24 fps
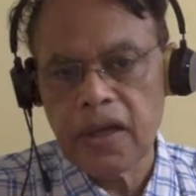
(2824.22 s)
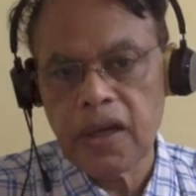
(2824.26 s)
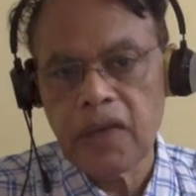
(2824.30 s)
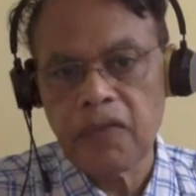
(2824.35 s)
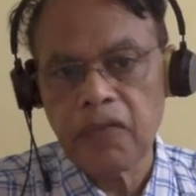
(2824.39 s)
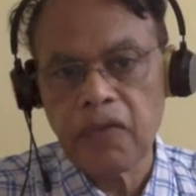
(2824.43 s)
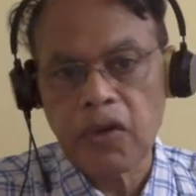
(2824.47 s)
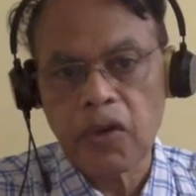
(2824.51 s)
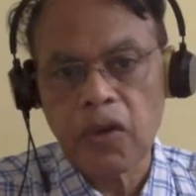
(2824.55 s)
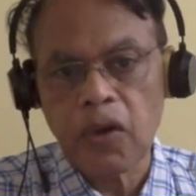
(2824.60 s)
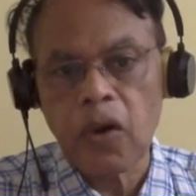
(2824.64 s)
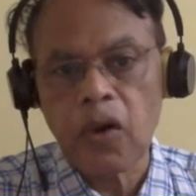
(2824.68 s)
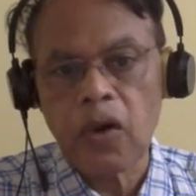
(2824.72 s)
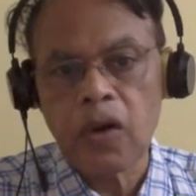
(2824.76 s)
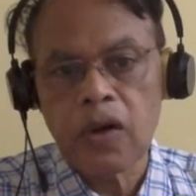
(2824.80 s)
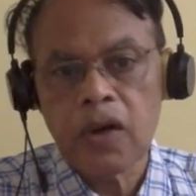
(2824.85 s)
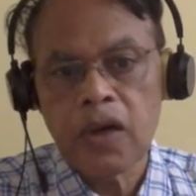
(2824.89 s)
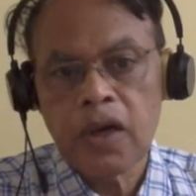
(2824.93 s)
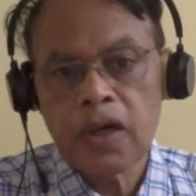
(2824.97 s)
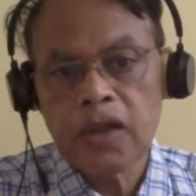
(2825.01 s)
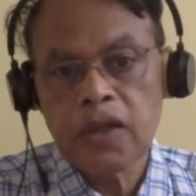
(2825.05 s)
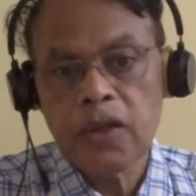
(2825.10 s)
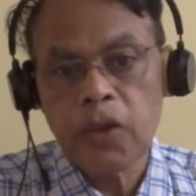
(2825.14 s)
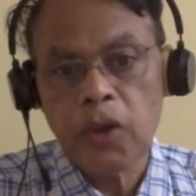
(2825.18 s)
at all
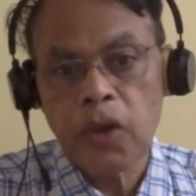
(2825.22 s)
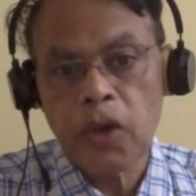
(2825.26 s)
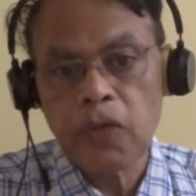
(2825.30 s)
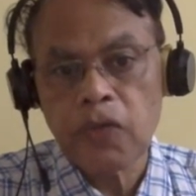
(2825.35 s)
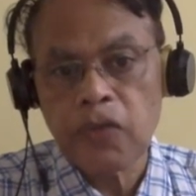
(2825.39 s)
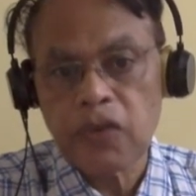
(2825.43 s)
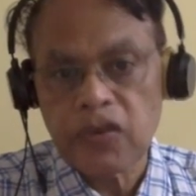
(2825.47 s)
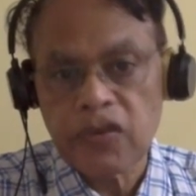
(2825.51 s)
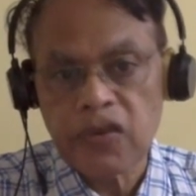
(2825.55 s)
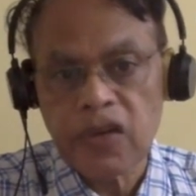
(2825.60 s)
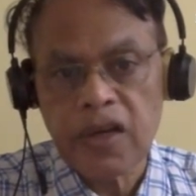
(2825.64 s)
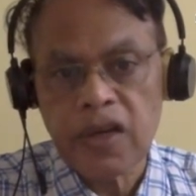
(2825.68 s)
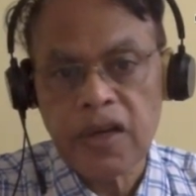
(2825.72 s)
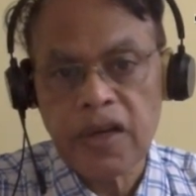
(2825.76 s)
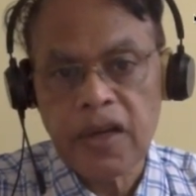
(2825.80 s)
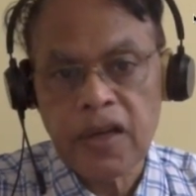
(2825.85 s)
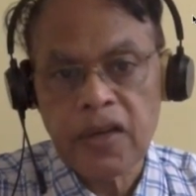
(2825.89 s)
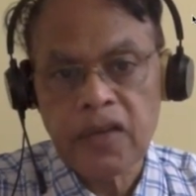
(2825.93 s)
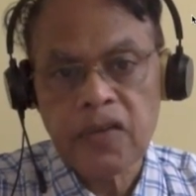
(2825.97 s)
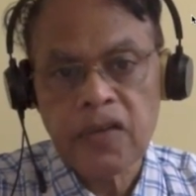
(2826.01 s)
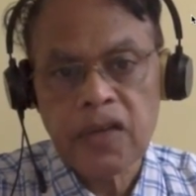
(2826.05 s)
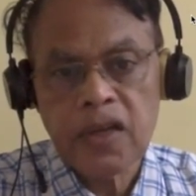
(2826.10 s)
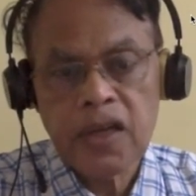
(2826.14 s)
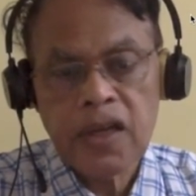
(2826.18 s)
you have
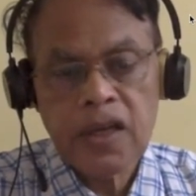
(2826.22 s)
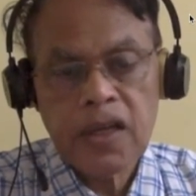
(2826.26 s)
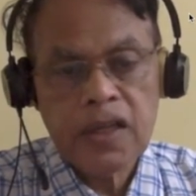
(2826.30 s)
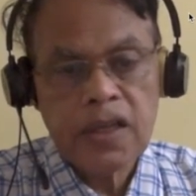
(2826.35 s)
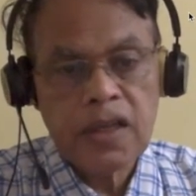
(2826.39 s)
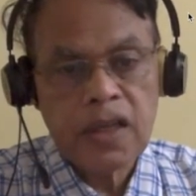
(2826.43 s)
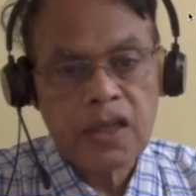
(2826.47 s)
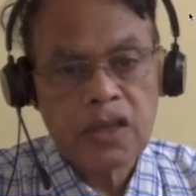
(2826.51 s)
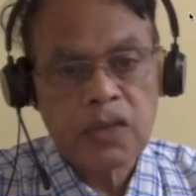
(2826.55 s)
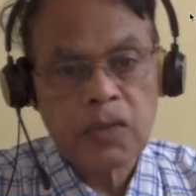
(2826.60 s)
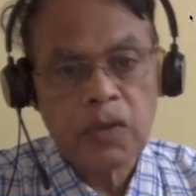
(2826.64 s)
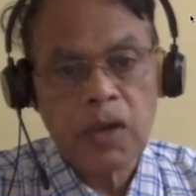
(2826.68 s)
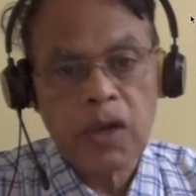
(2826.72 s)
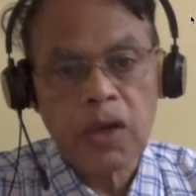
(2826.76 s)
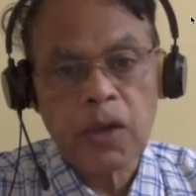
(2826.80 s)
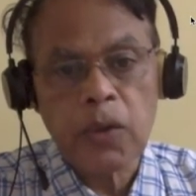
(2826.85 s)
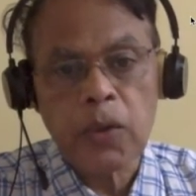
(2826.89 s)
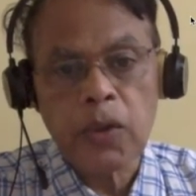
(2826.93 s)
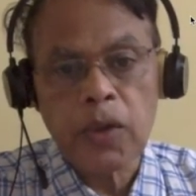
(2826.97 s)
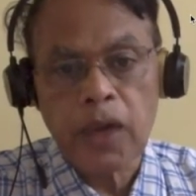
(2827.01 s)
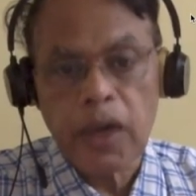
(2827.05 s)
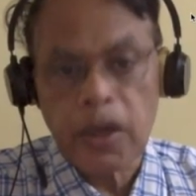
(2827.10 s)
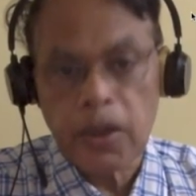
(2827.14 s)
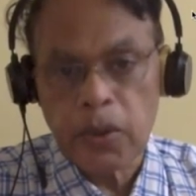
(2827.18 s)
facilities, that's what you
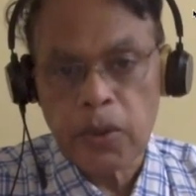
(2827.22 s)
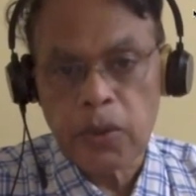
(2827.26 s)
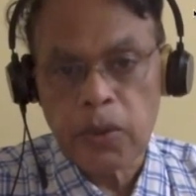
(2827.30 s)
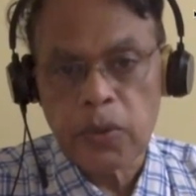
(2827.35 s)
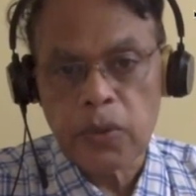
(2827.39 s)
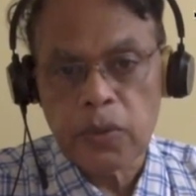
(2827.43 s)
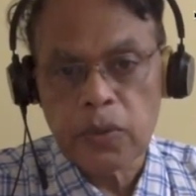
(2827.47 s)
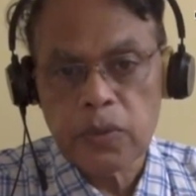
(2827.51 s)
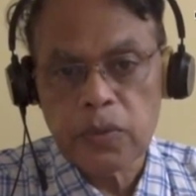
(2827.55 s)
can do.